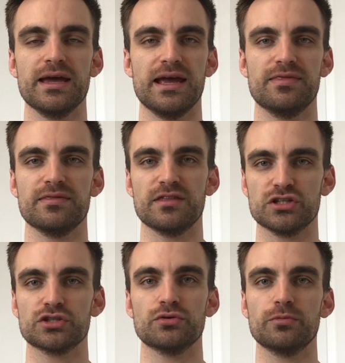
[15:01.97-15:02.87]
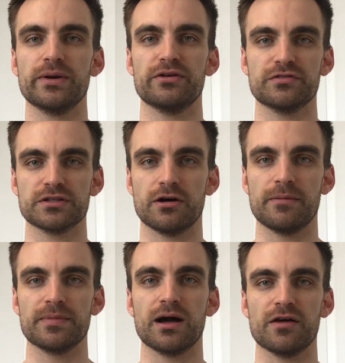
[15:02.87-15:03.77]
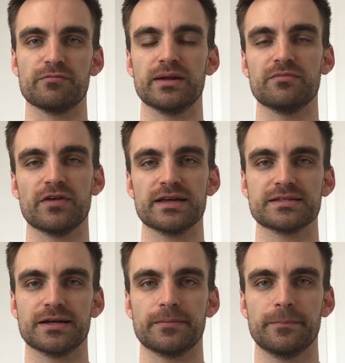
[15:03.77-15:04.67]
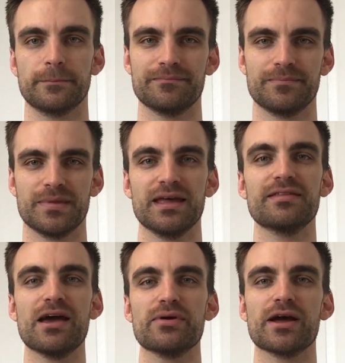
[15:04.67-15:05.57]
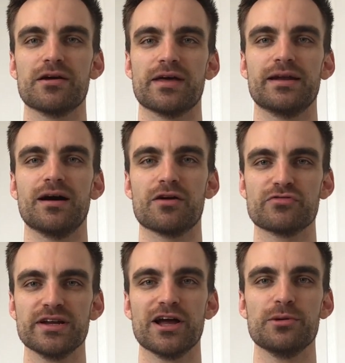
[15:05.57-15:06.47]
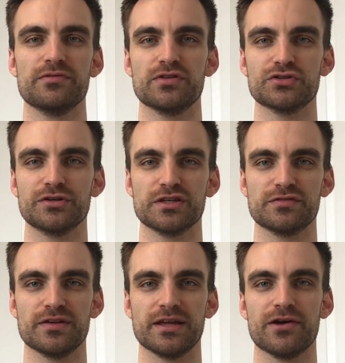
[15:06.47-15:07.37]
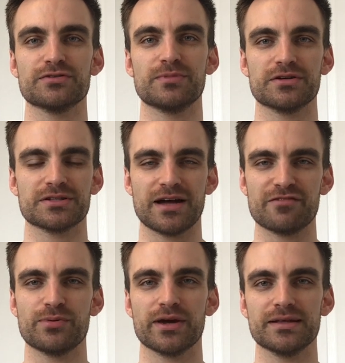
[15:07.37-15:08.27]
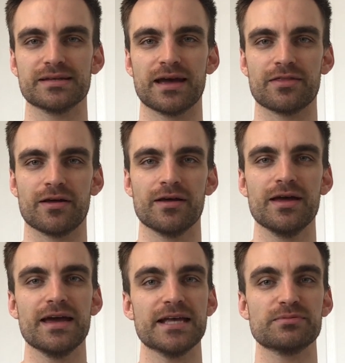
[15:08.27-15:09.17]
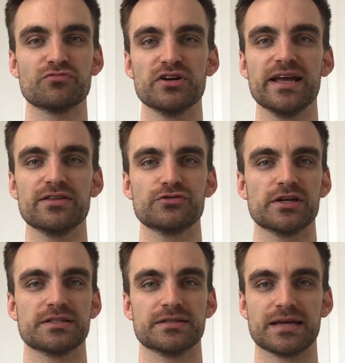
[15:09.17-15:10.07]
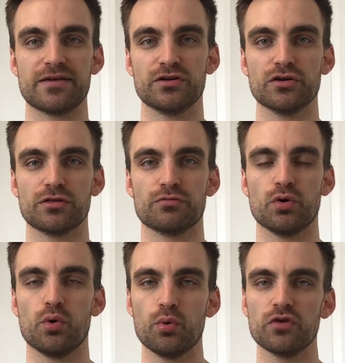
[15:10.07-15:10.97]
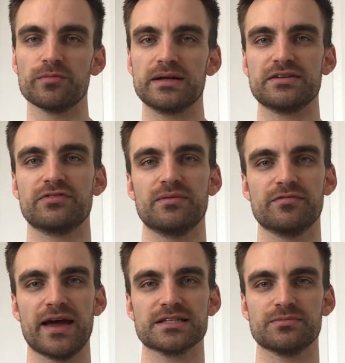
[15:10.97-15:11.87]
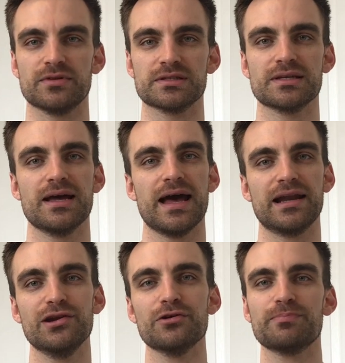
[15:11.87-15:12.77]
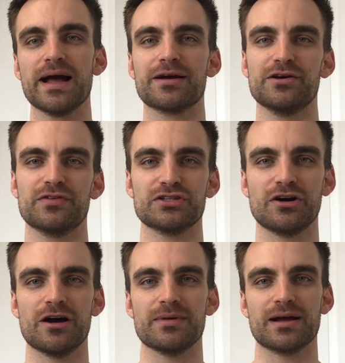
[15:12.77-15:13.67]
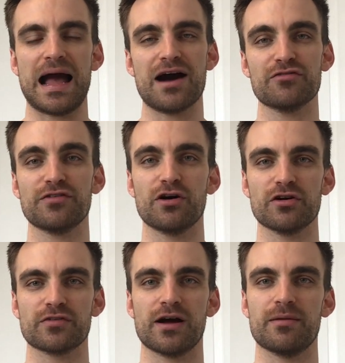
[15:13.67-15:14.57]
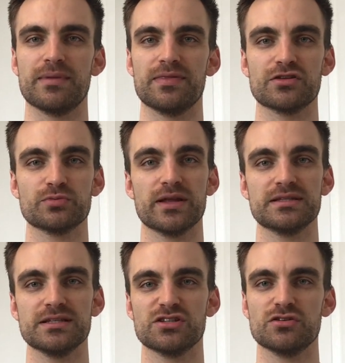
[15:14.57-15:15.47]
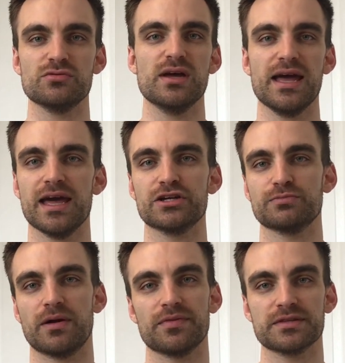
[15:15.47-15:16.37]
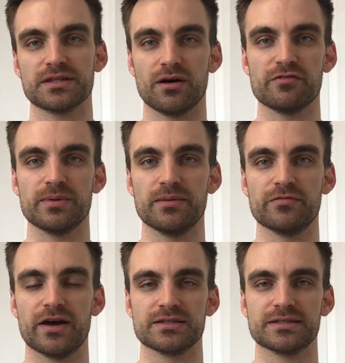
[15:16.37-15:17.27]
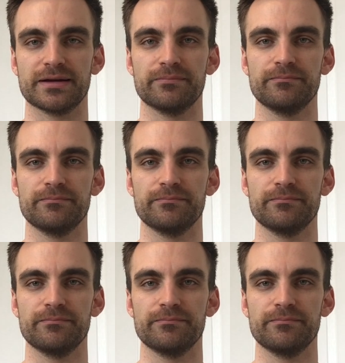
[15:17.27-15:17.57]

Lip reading: in the short period of time that I've been investing. There we go then. I really hope you've enjoyed this video as much as I have putting it together. It's been really interesting to have a look through all of my different investments and look back over time at how far I've come in the 22-ish months that I've been investing.